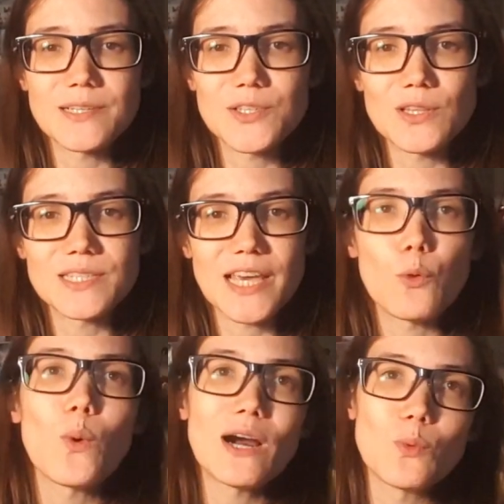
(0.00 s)
Solitaire
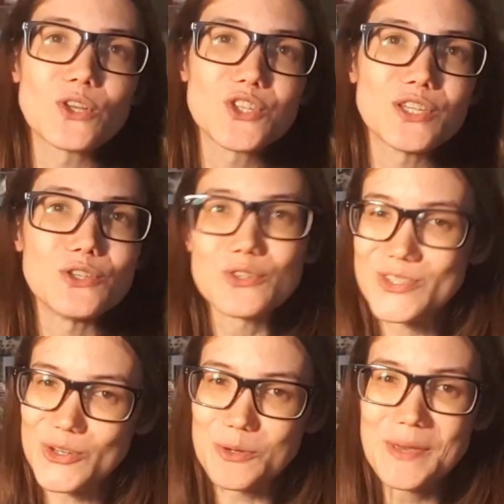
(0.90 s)
while watching
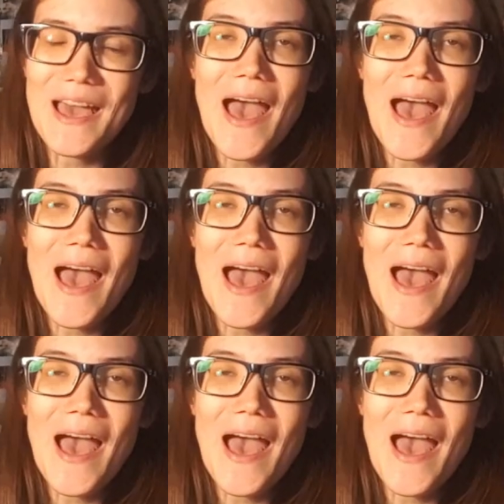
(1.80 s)
YouTube,